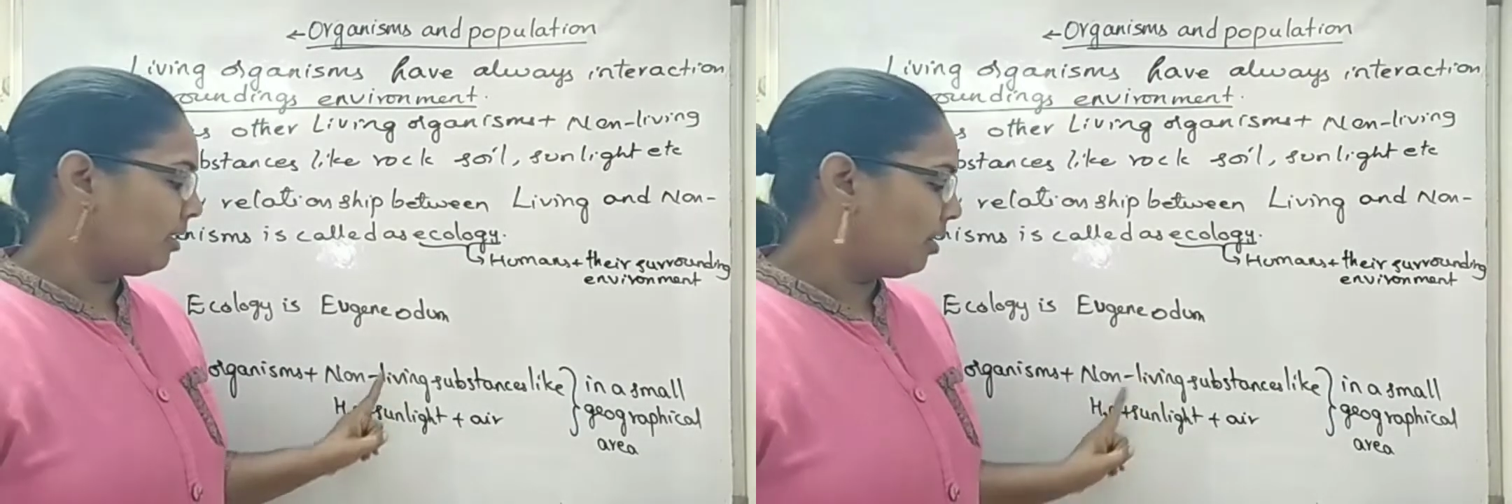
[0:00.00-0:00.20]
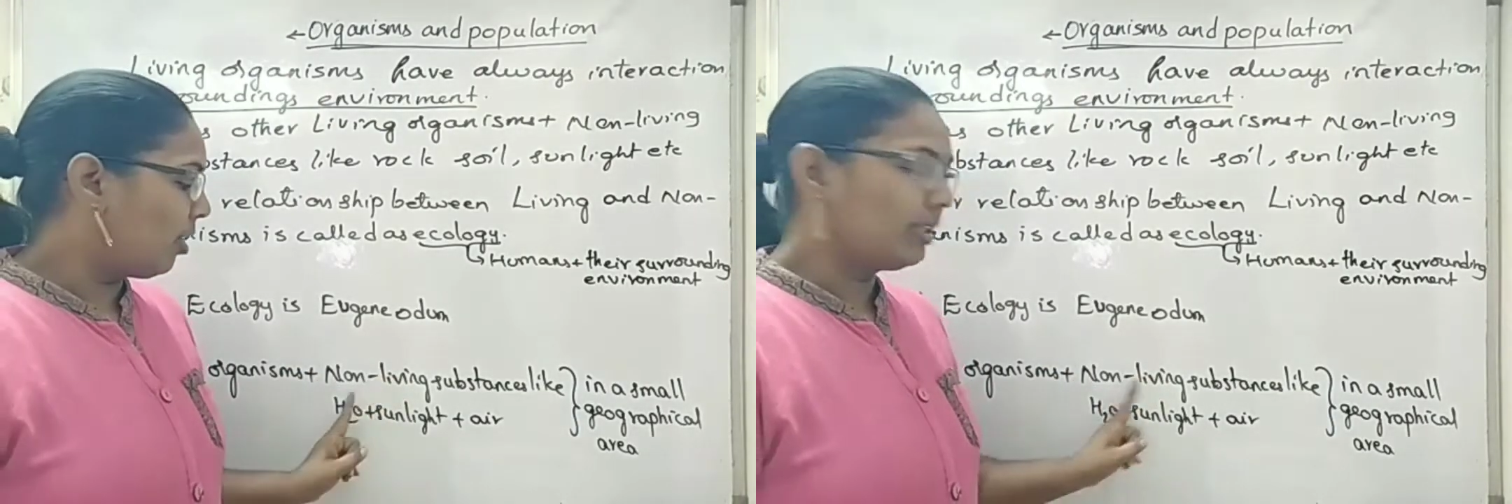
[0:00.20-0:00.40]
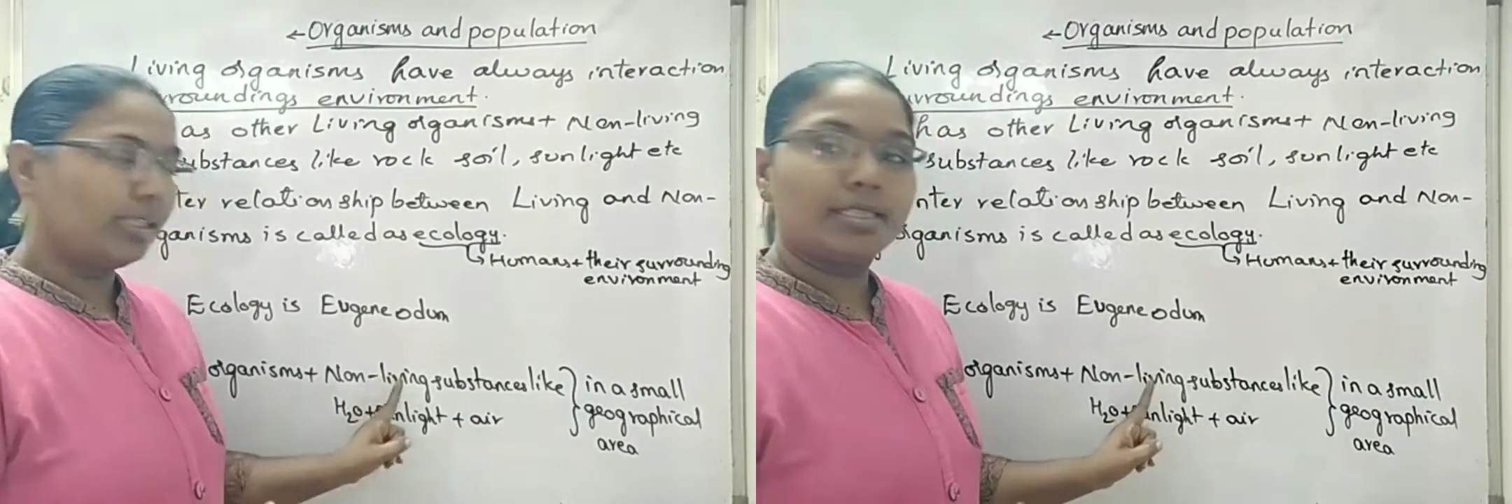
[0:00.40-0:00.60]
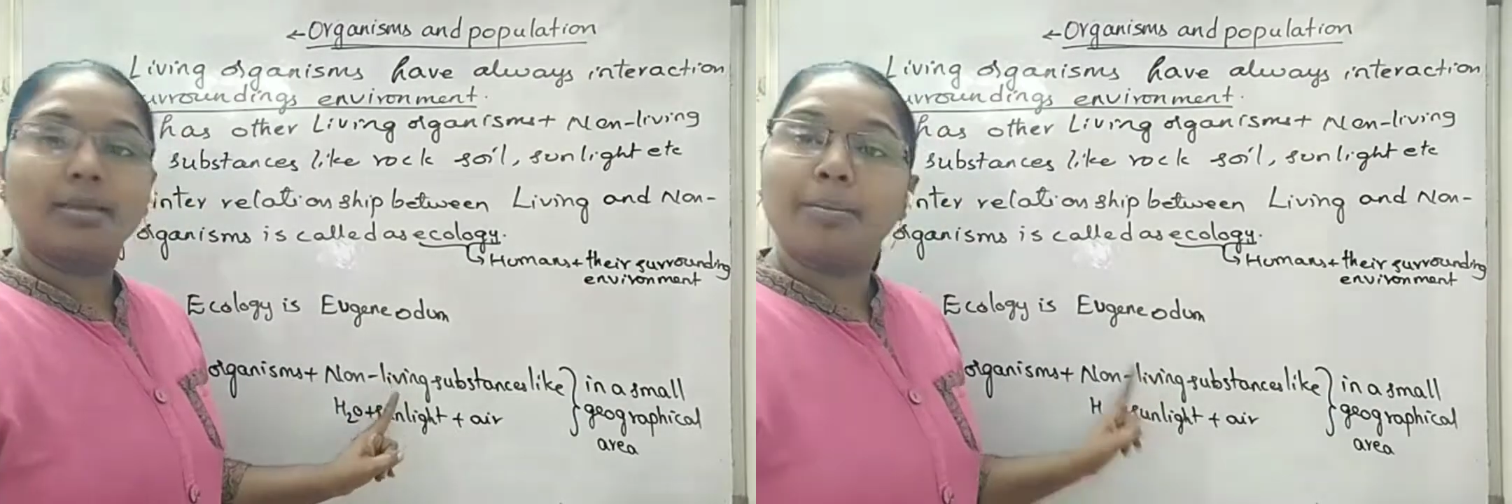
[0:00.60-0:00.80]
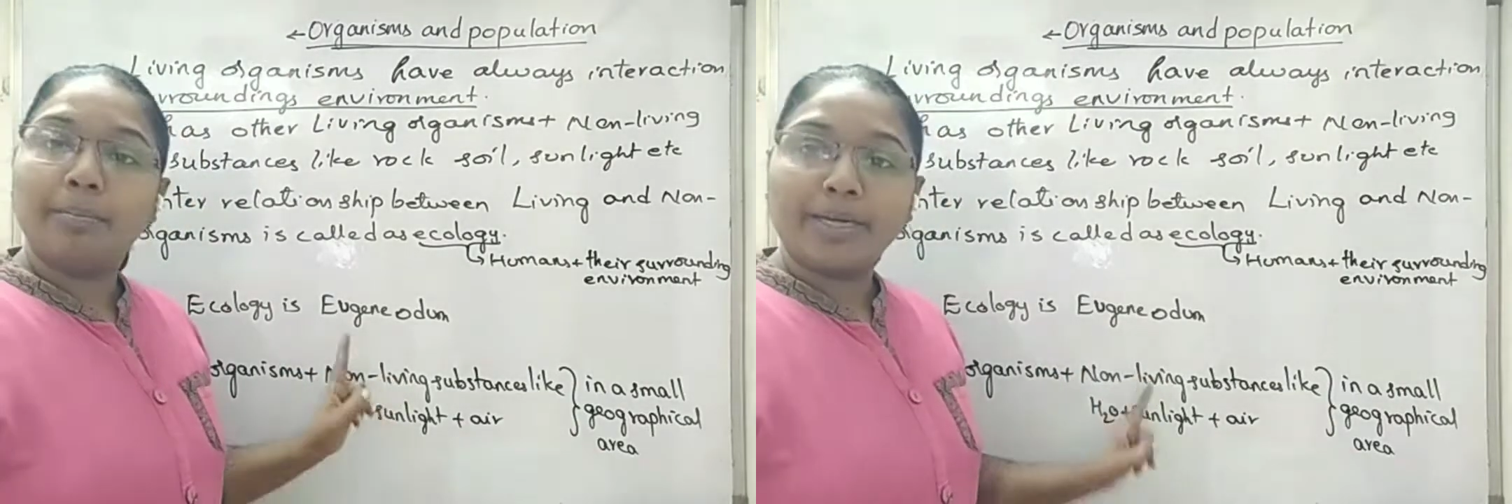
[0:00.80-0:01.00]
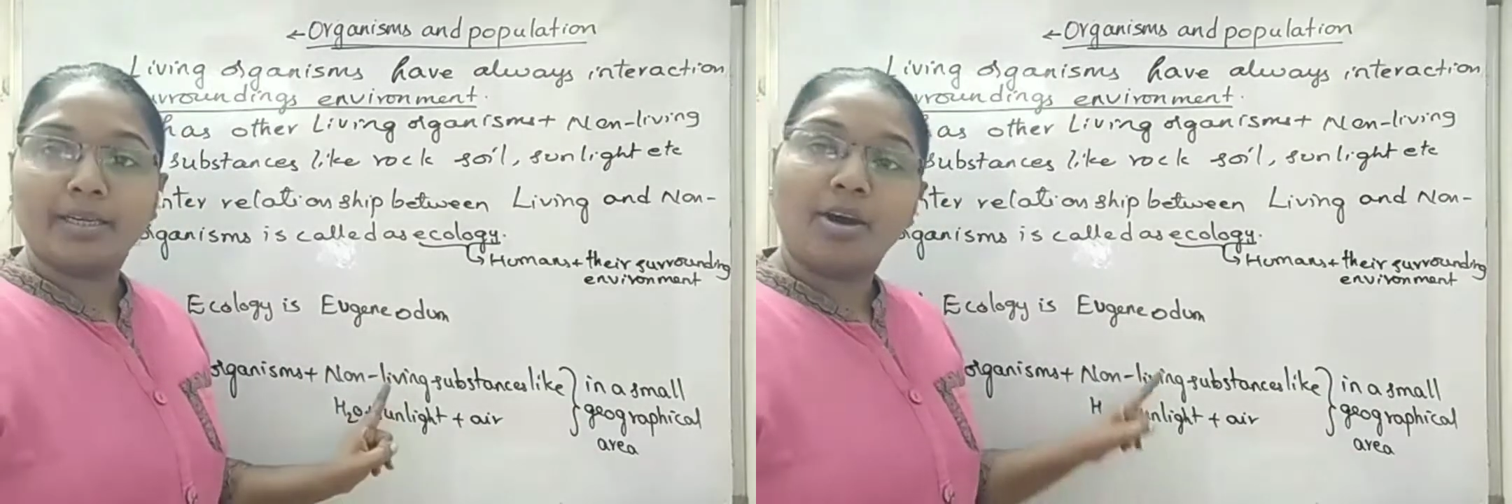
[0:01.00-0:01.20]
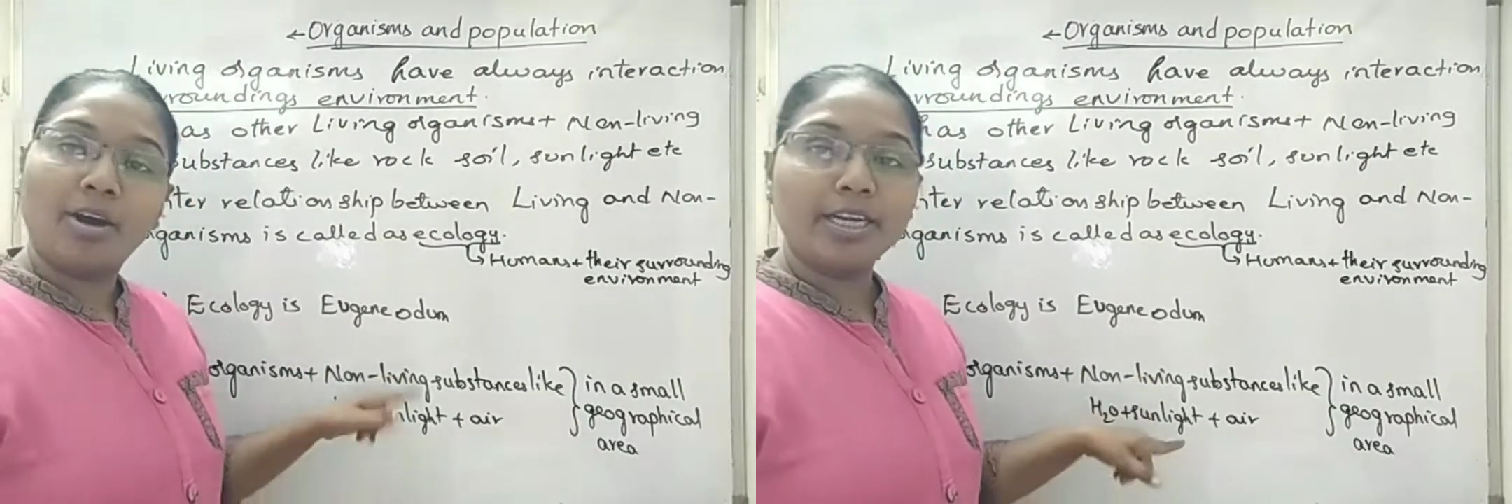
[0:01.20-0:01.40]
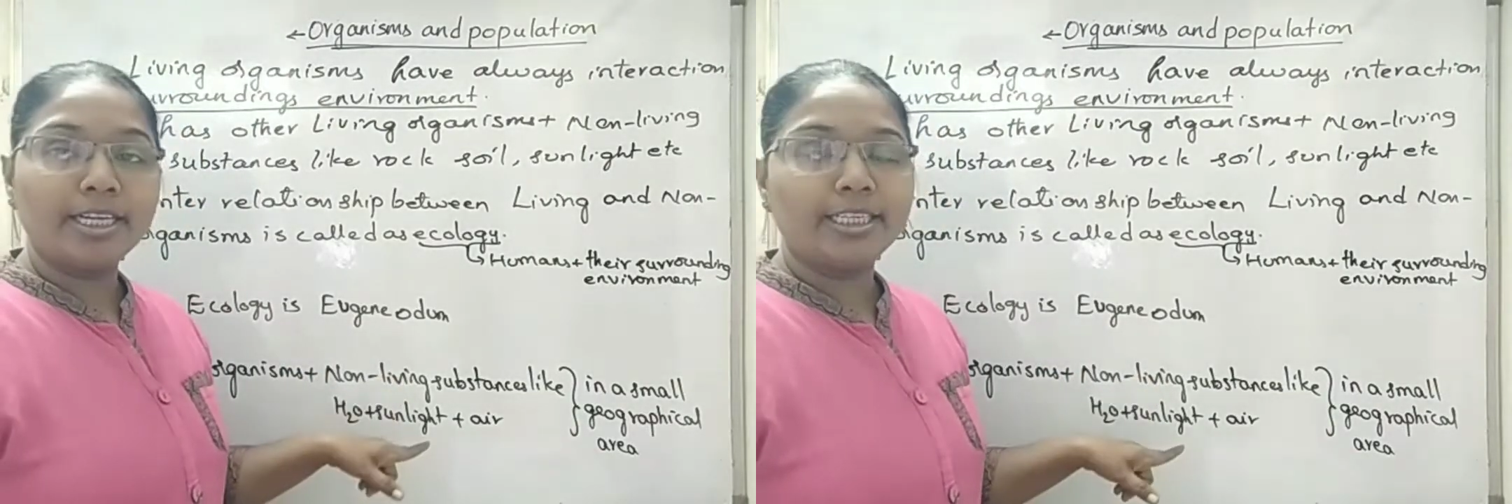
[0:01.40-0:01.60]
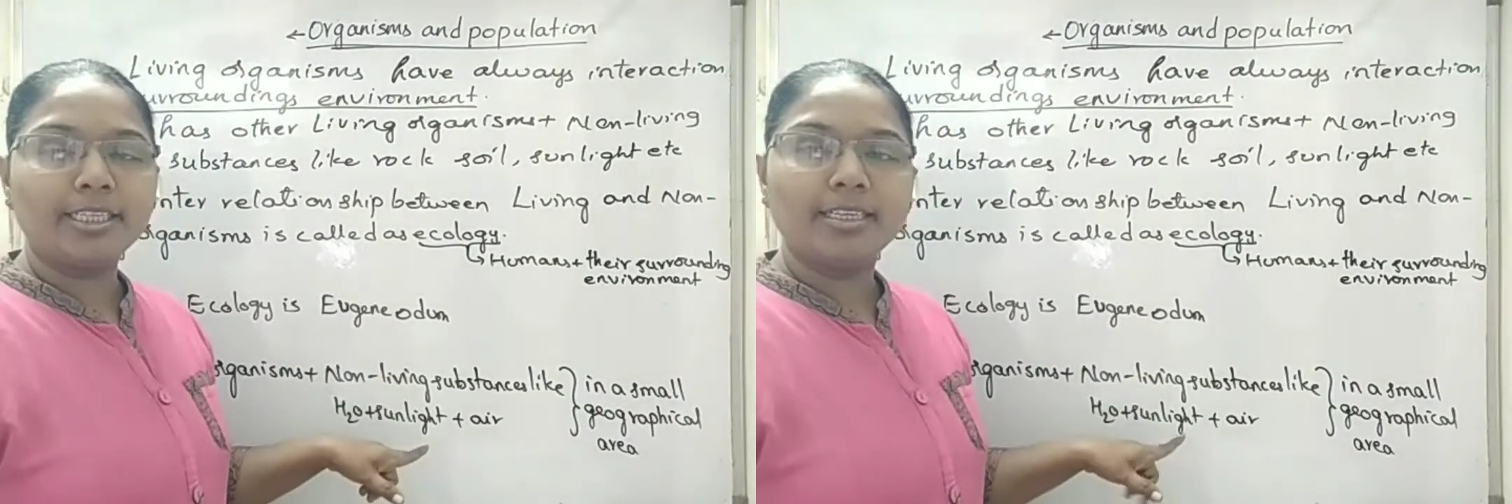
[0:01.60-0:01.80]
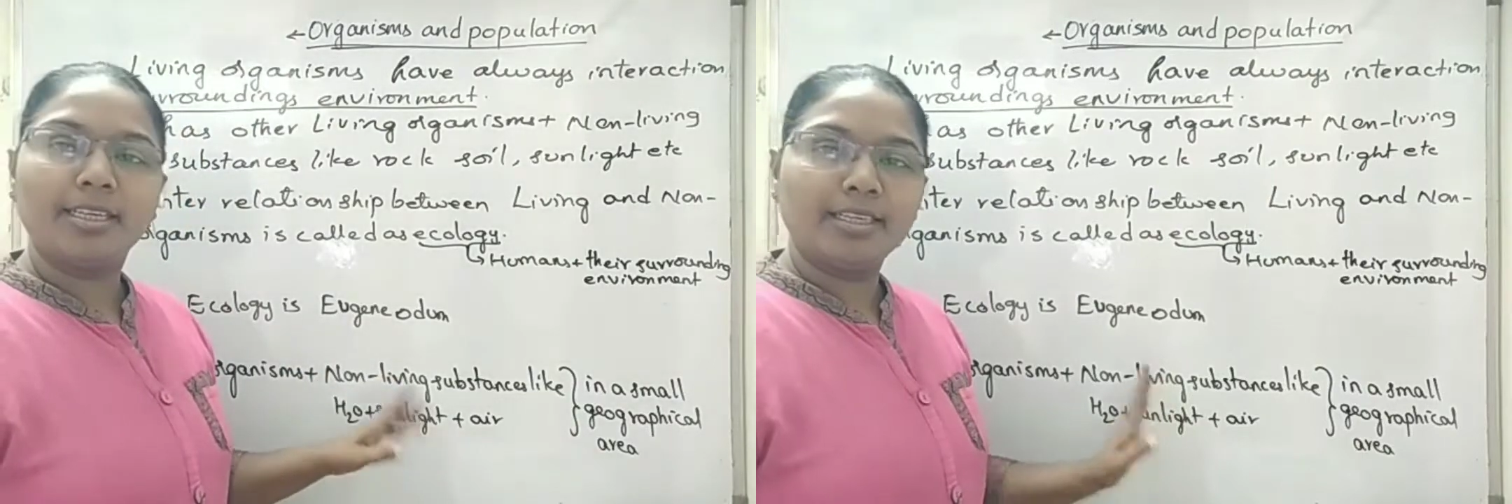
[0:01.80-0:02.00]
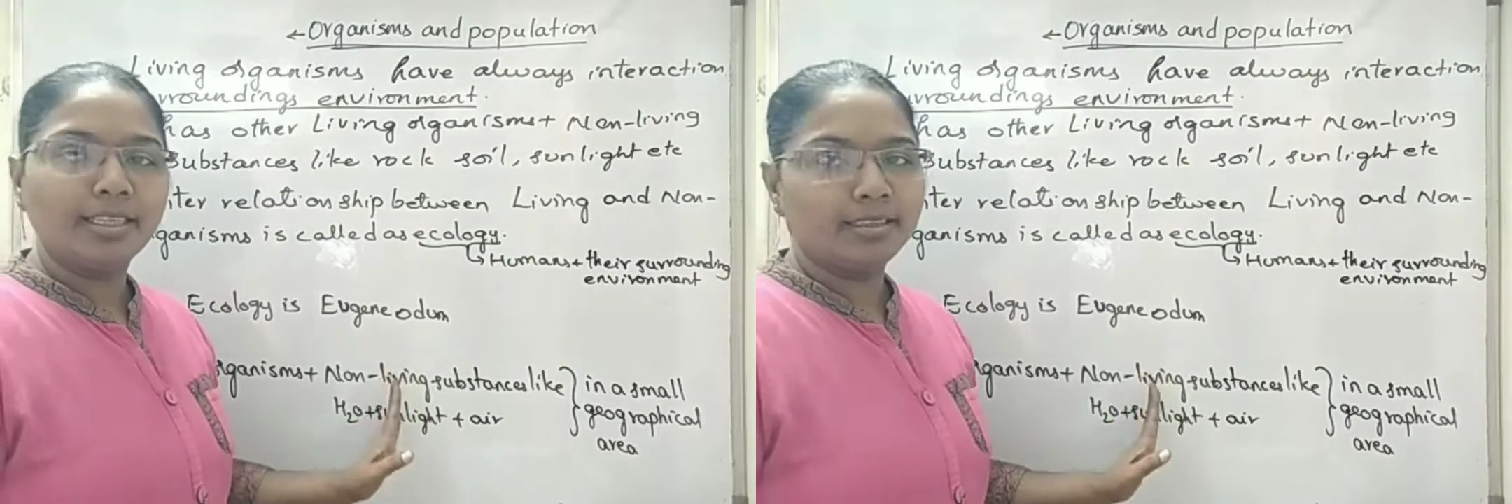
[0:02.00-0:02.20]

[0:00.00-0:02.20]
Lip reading: all this, but already internally